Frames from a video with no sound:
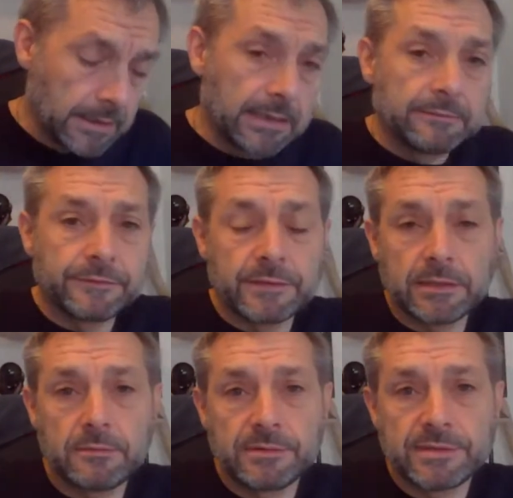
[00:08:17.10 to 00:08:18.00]
And for
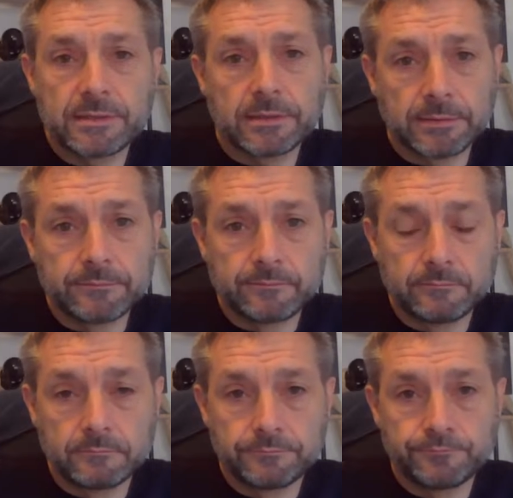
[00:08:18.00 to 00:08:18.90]
those that
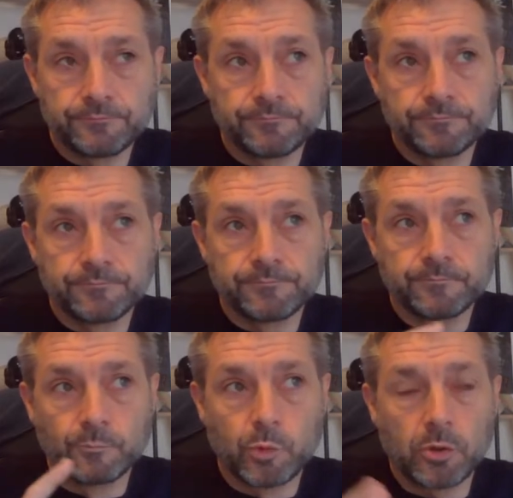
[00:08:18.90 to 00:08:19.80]

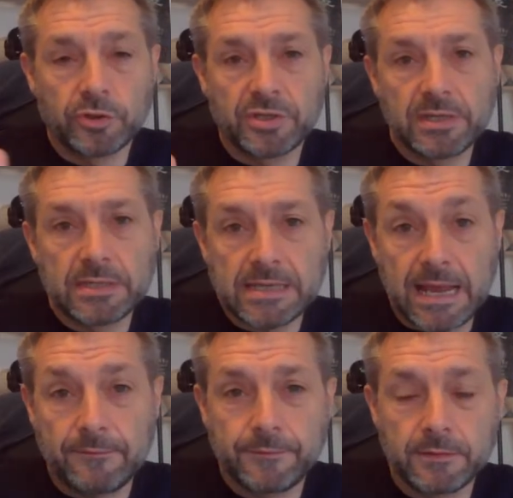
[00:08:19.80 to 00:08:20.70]
watch this
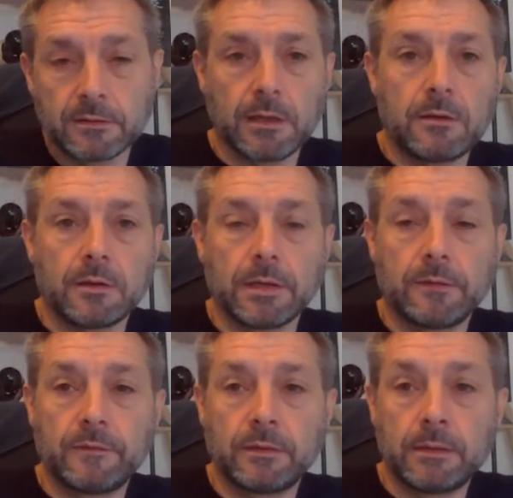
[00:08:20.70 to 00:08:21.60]
after the live,